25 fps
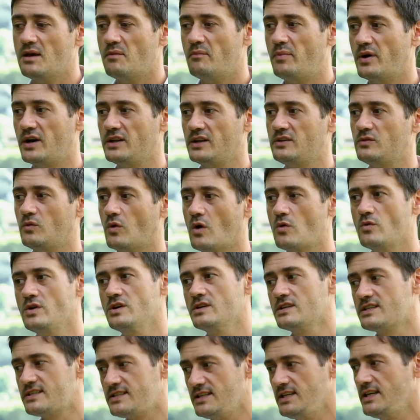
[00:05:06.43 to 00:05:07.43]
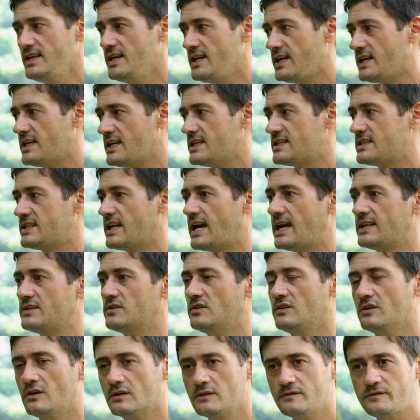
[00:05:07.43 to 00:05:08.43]
But what we're seeing is that
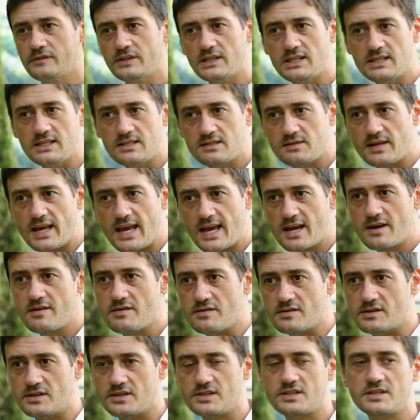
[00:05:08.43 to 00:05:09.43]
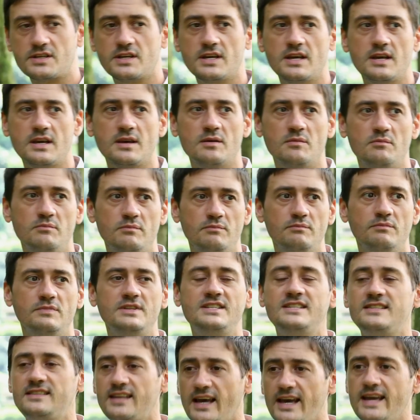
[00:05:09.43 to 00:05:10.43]
a lot of these areas
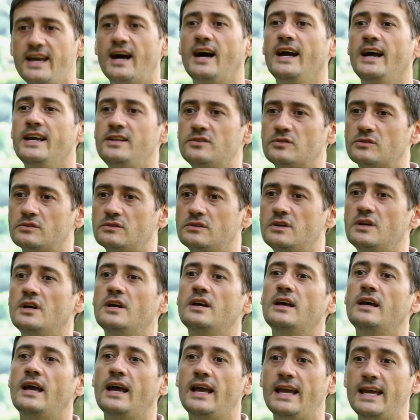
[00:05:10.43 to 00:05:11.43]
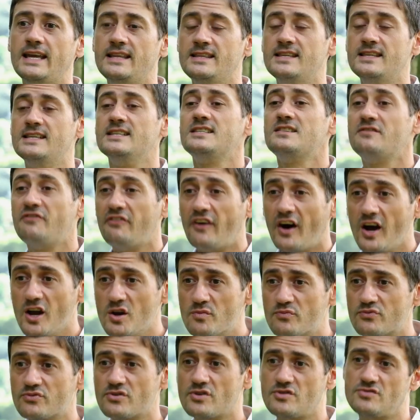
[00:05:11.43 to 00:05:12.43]
stay idle in this
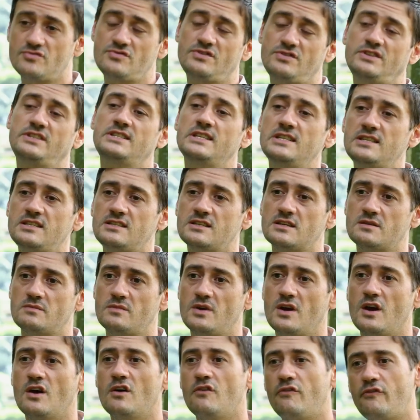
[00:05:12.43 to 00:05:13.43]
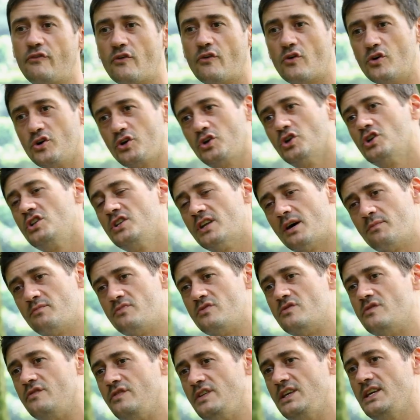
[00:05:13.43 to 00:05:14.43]
fire-prone system for a good
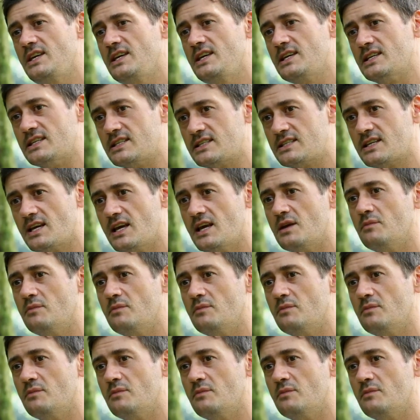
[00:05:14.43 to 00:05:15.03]
number of years